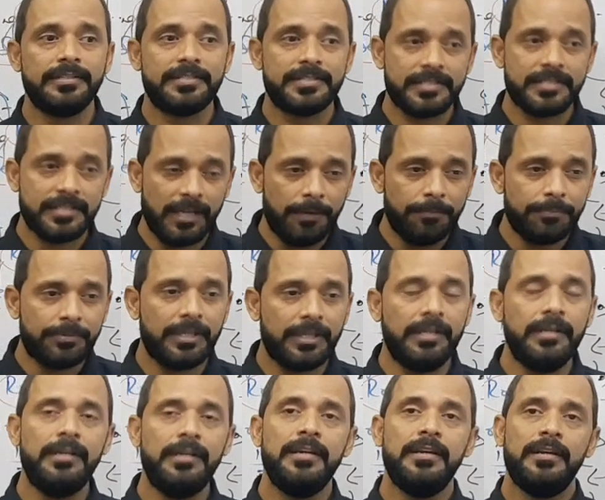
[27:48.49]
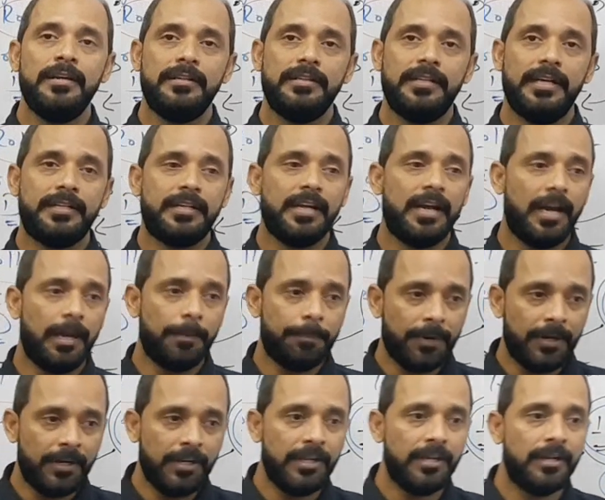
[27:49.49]
same thing that
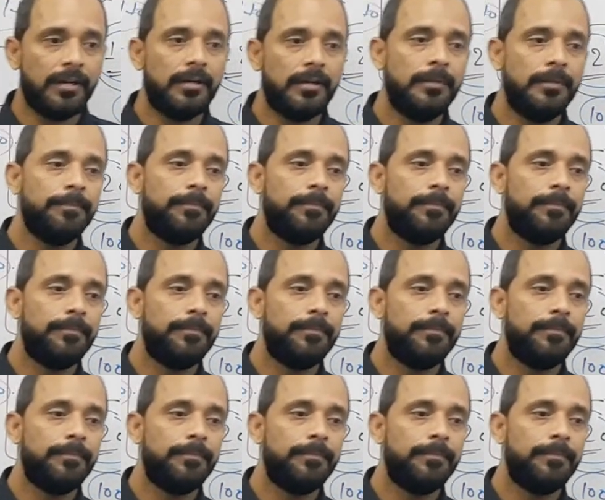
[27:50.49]
happened here